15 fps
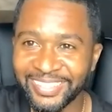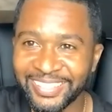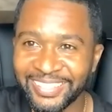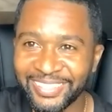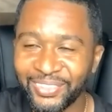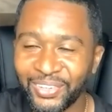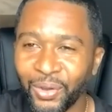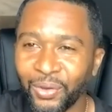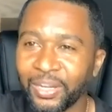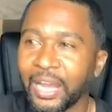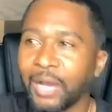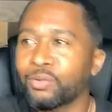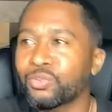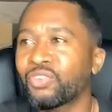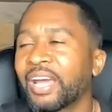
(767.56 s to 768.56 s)
and
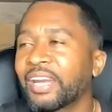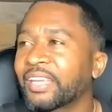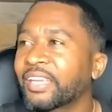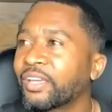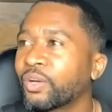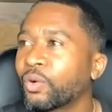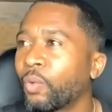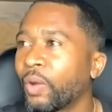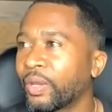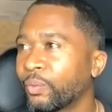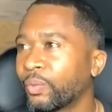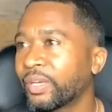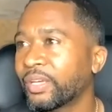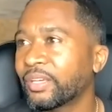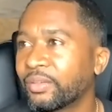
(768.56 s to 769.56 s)
I was trying to get away
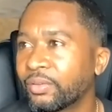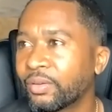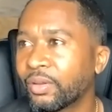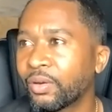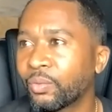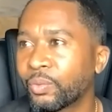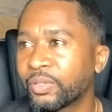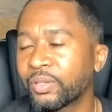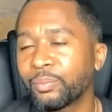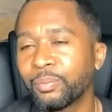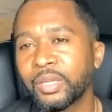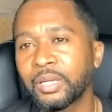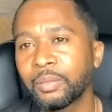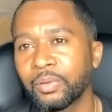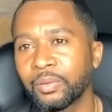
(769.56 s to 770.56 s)
with, with the
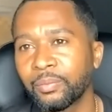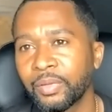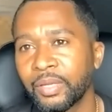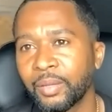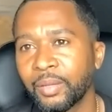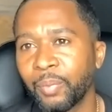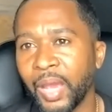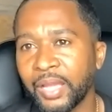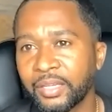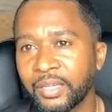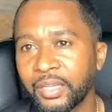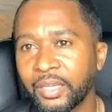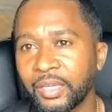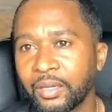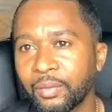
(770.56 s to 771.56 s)
minimum back
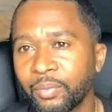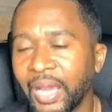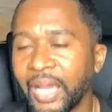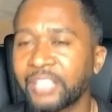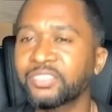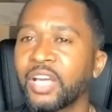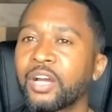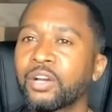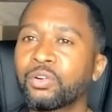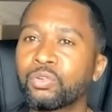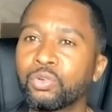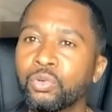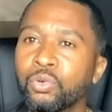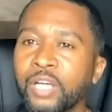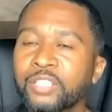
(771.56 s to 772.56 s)
then. But as I
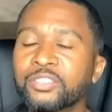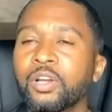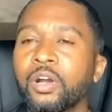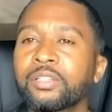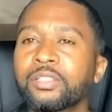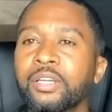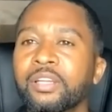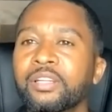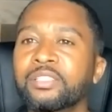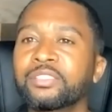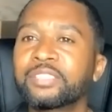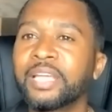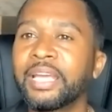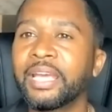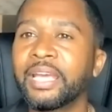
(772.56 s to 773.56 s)
grew, I started to
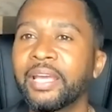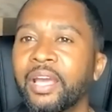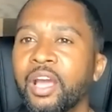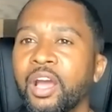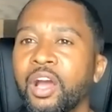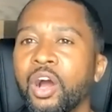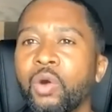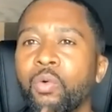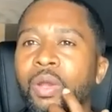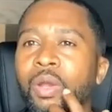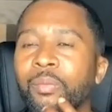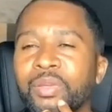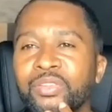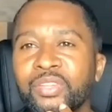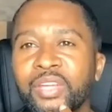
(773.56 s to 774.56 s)
understand, oh, wait
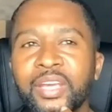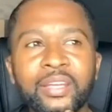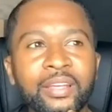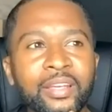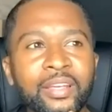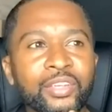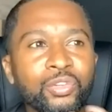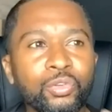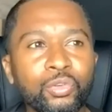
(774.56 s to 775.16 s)
a minute, Zay, you